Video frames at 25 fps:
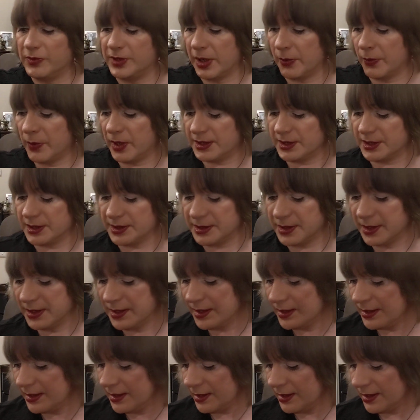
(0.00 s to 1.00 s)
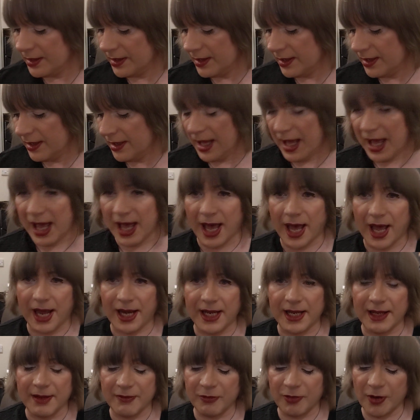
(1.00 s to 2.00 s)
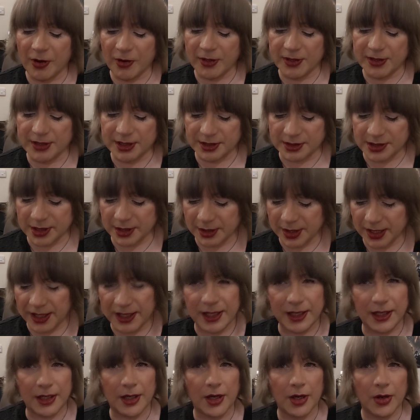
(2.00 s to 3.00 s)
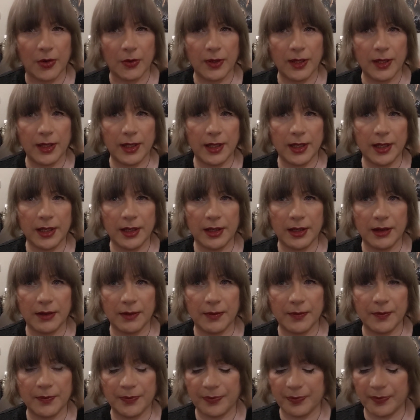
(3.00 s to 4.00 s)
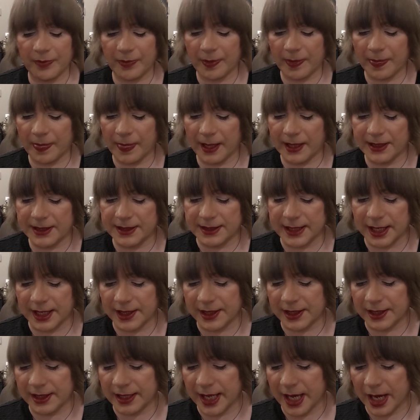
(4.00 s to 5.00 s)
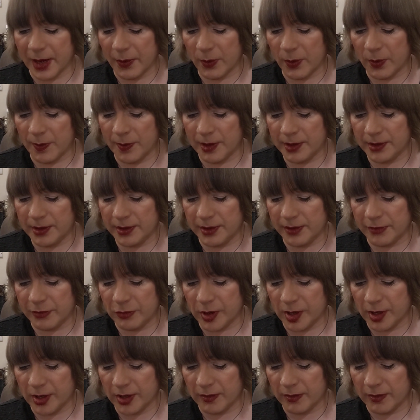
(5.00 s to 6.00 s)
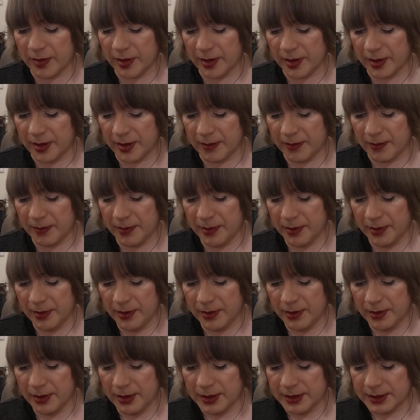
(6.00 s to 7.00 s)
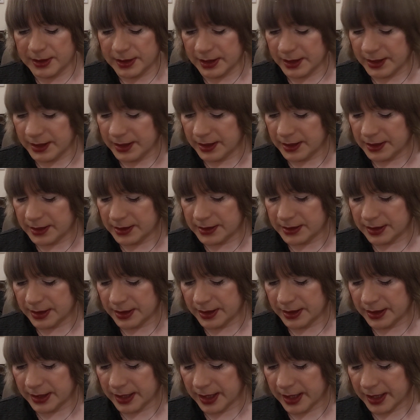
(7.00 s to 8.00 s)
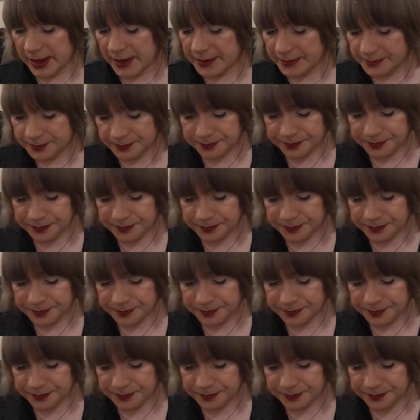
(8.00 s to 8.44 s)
Dan Waters. And it focuses on Eco, the standing cat woman, the friend of Selena Kyle.